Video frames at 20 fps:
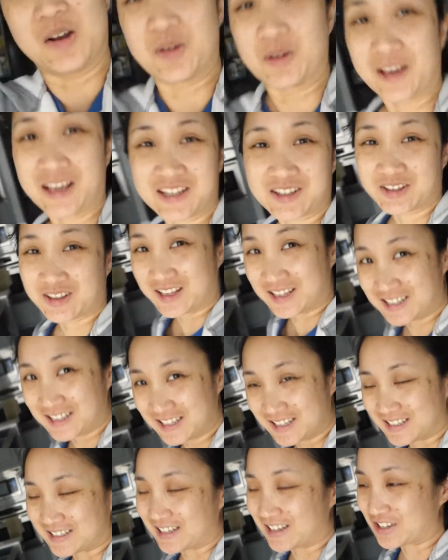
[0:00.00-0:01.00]
Okay, so that's it.
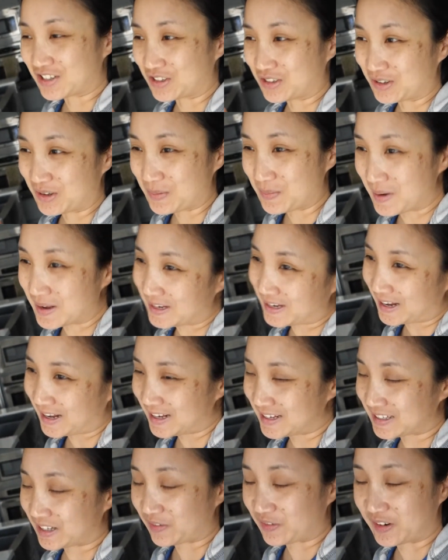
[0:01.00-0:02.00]
It's actually Monday
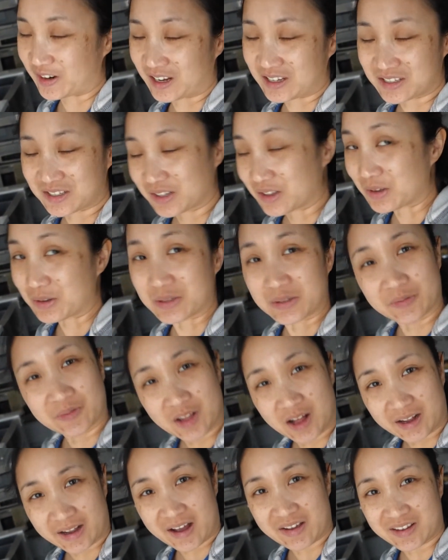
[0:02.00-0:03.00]
because I forgot to close the
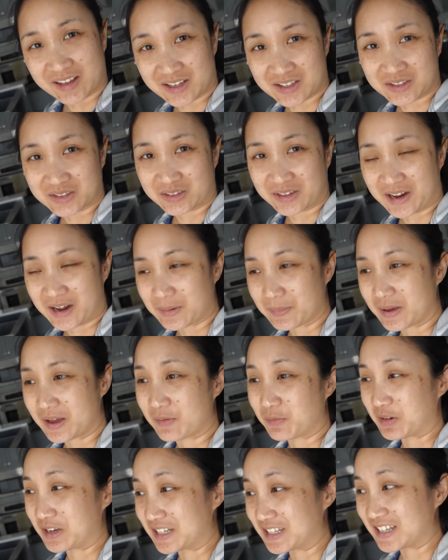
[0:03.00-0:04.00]
vlog out yesterday, but
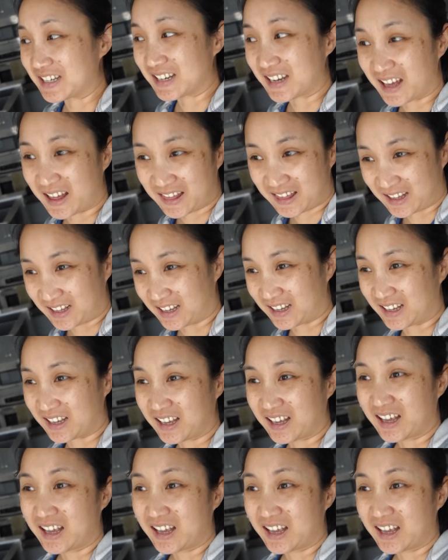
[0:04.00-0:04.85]
we did nothing.